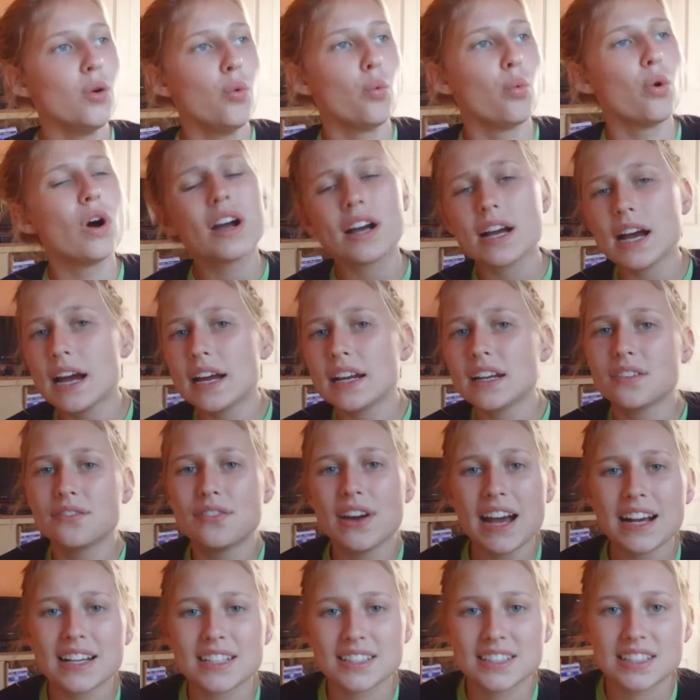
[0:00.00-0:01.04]
what kind of
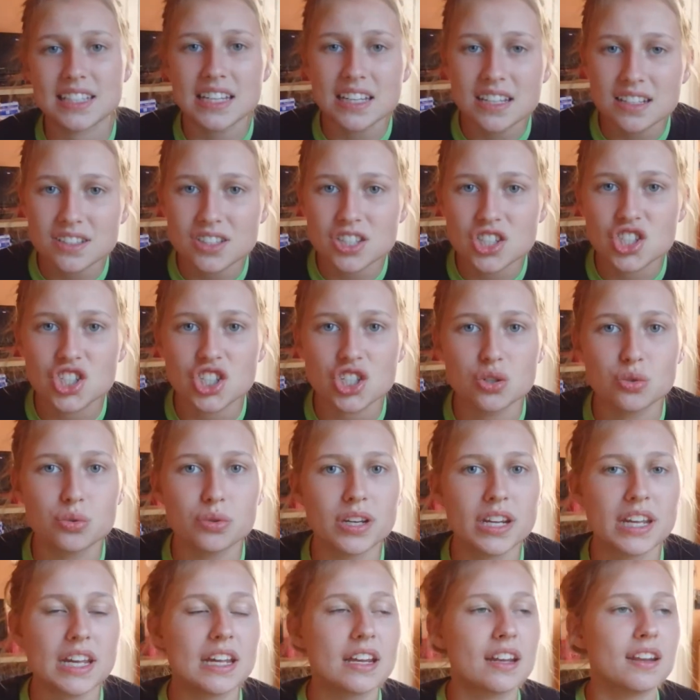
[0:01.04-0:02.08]
vaccines do
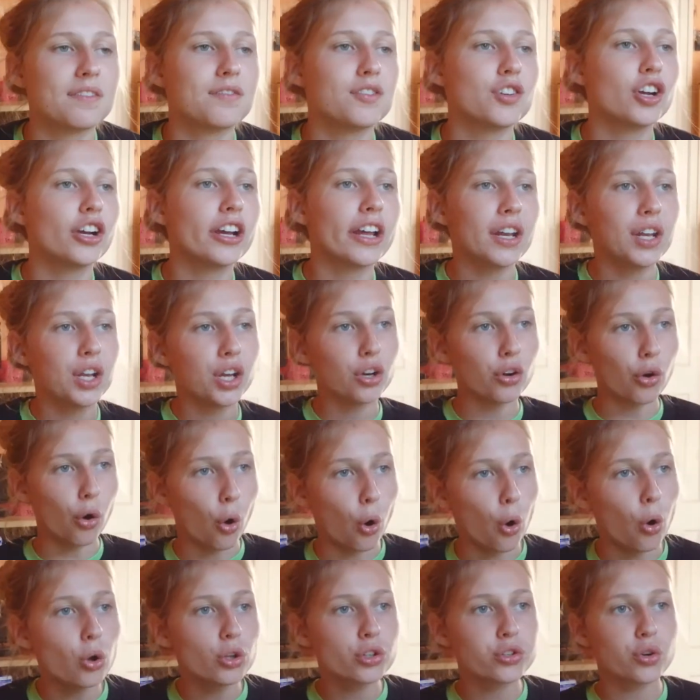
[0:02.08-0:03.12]
you need? If you're getting an
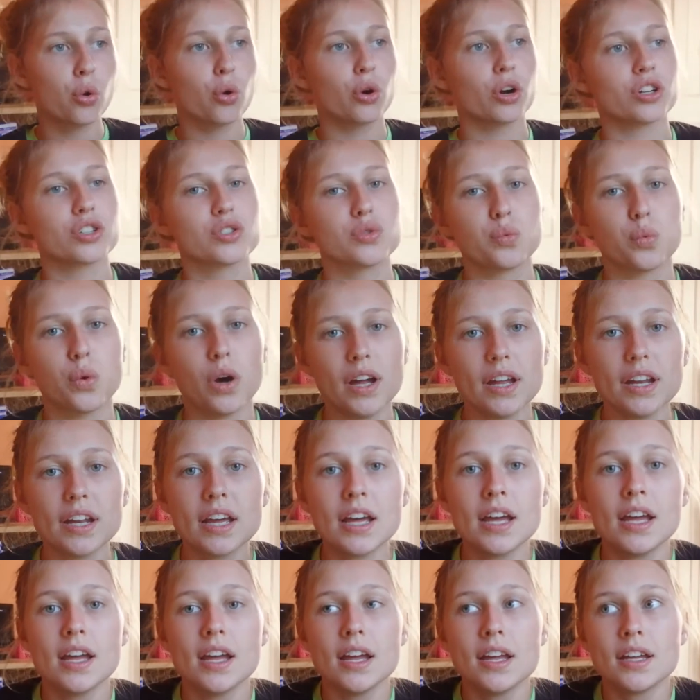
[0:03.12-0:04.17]
old horse, what
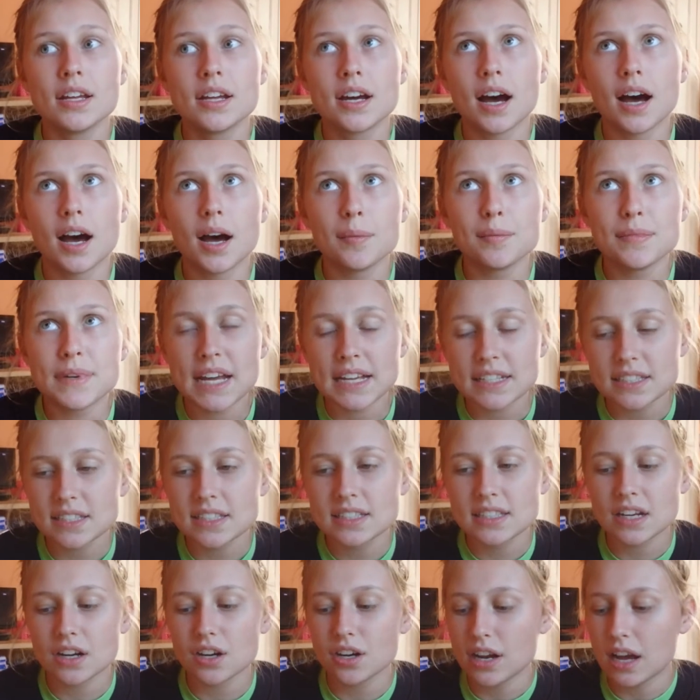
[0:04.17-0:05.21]
um,
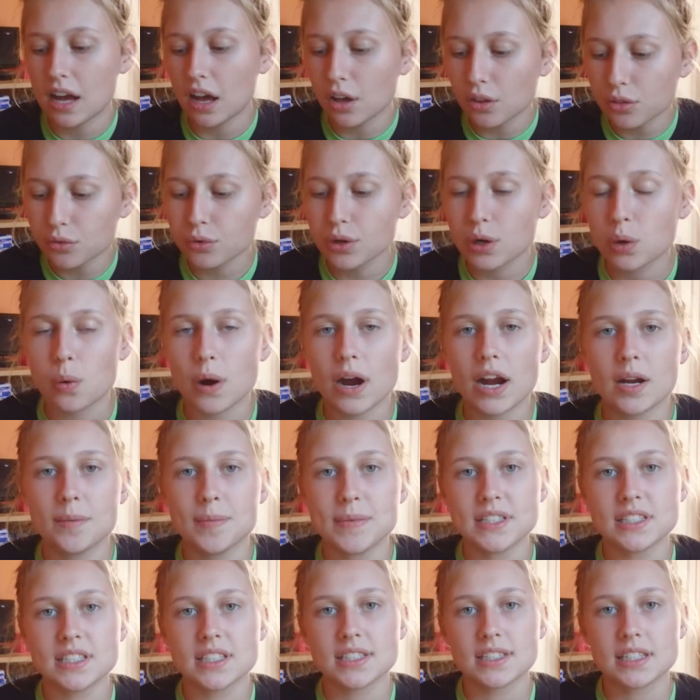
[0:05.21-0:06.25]
necessary health
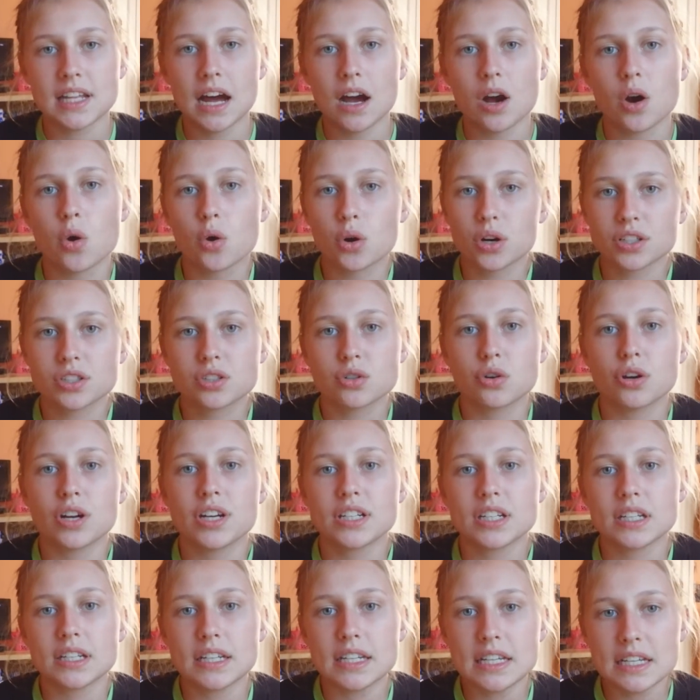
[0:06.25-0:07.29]
requirements is that horse
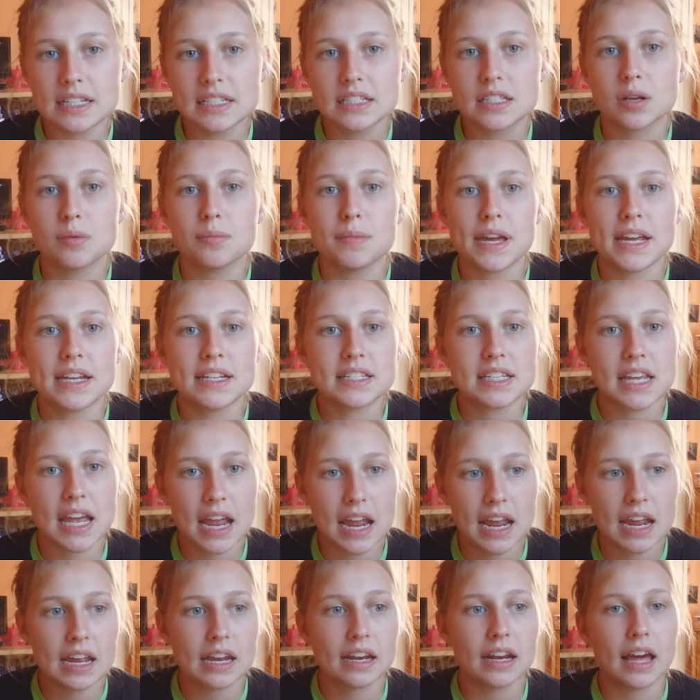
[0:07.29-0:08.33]
going to need to
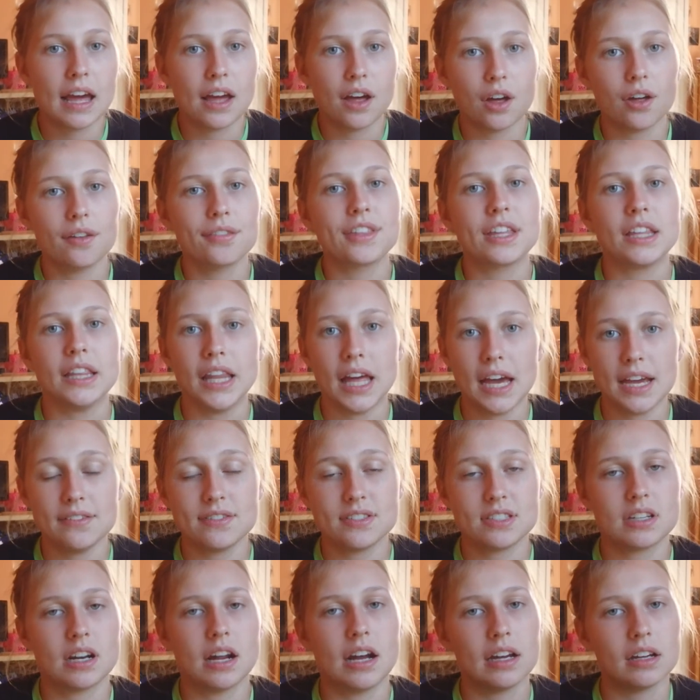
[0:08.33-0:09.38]
maintain a healthy
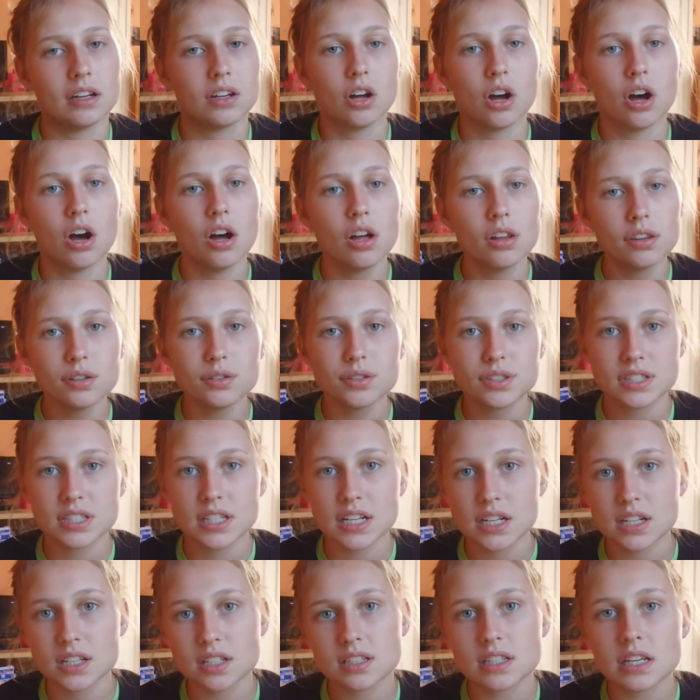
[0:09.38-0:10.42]
lifestyle? All those
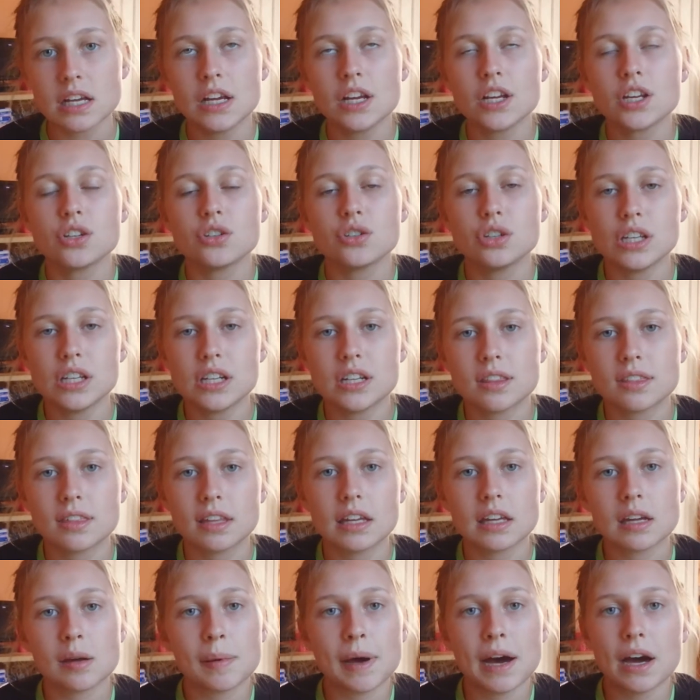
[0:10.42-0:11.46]
things you need to
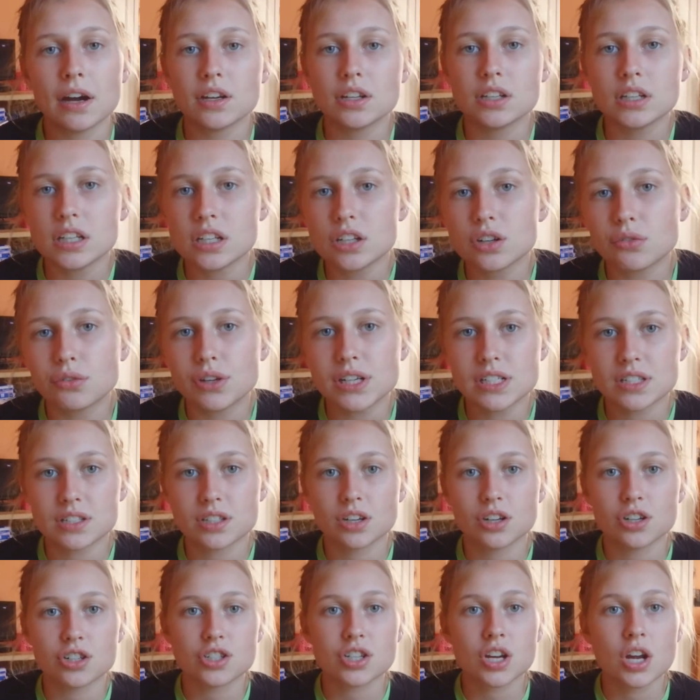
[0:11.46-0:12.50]
think about, you need to
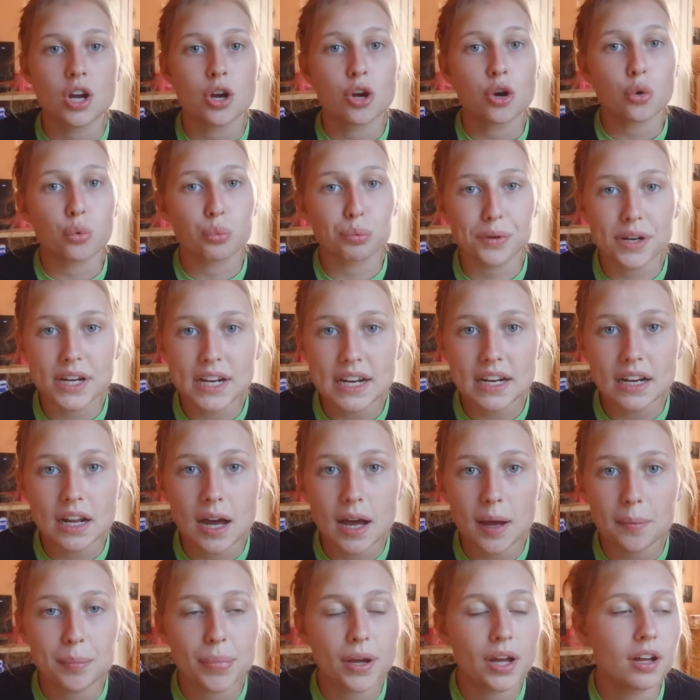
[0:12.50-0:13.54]
research, read
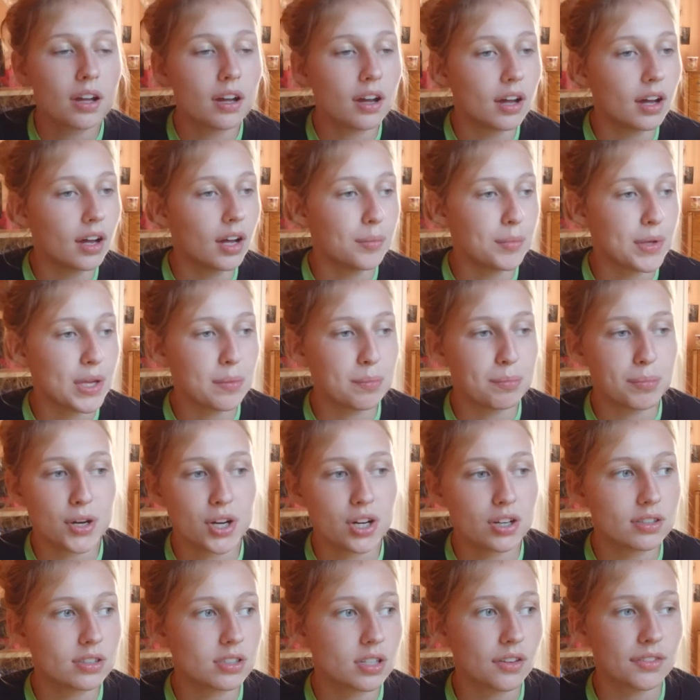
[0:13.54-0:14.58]
up um, in
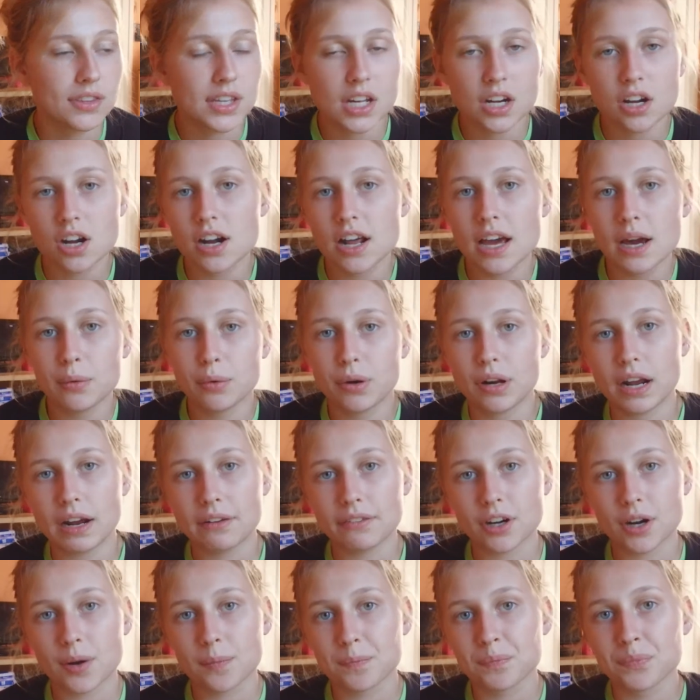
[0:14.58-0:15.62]
books, on the internet,
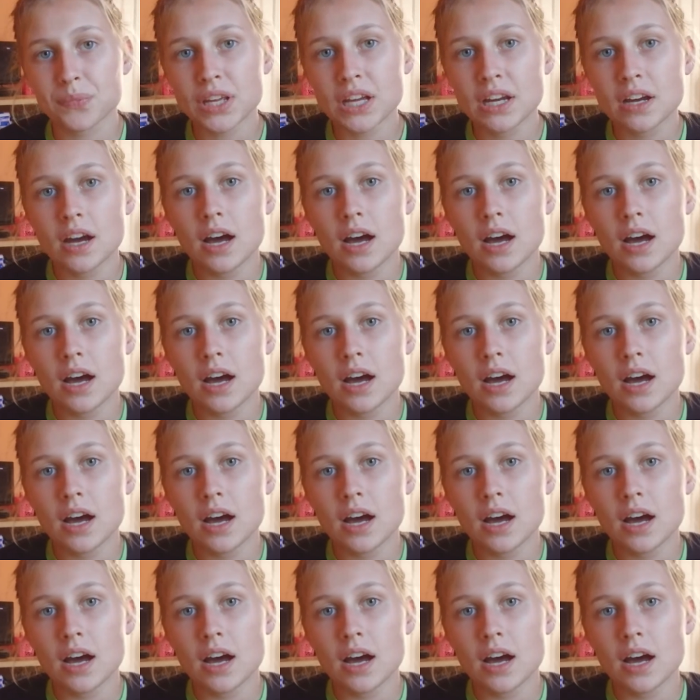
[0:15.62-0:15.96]
whatever,